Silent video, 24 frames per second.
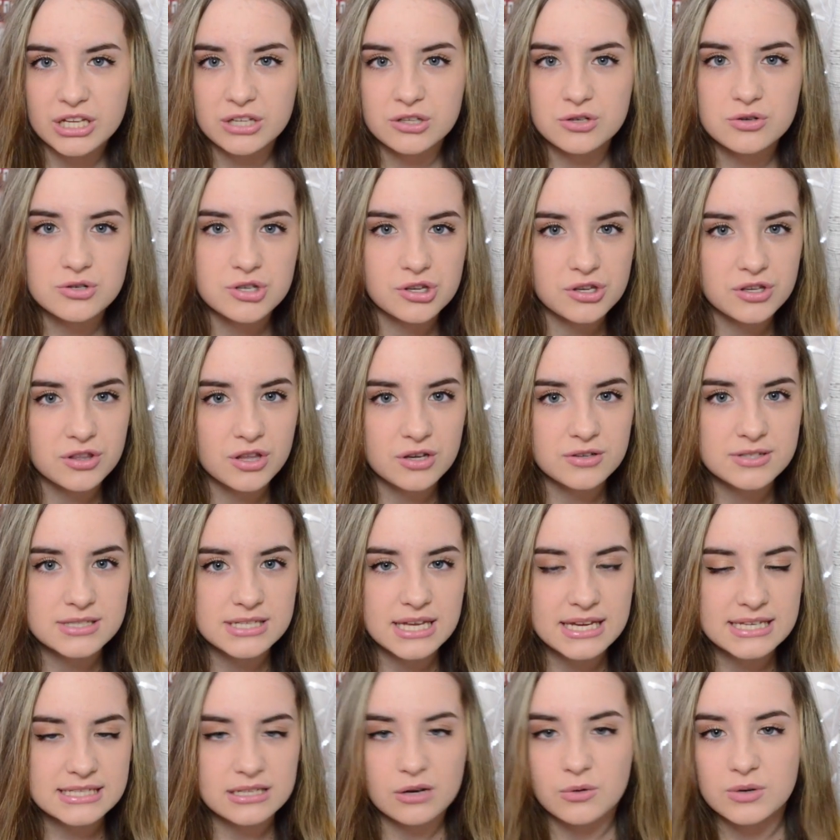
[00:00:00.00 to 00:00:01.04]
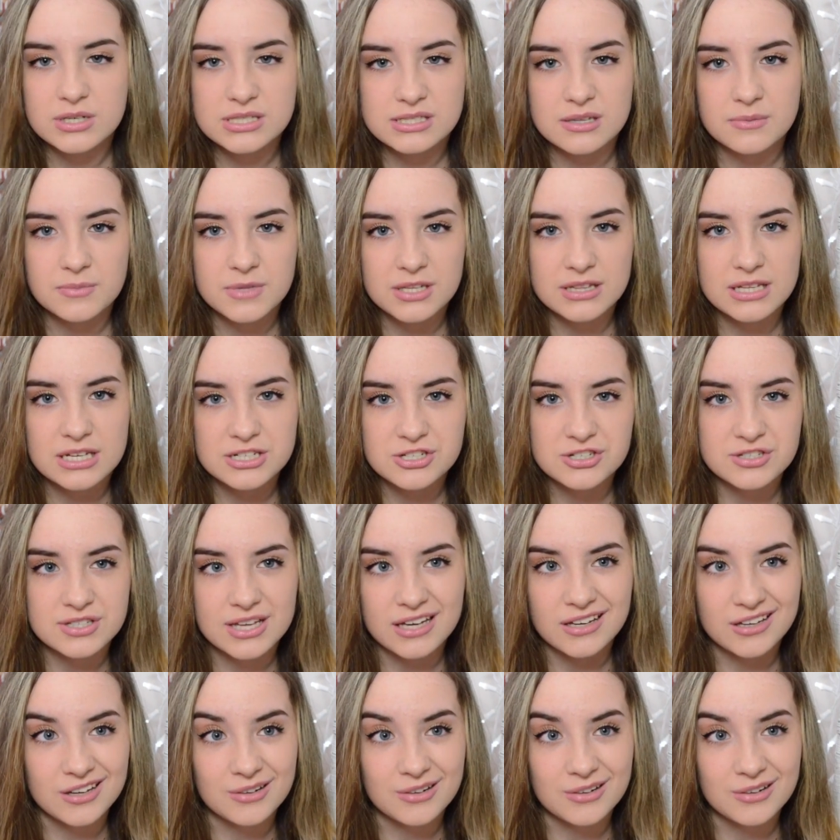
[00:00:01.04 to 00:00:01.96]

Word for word: And usually those days I wear something that's just like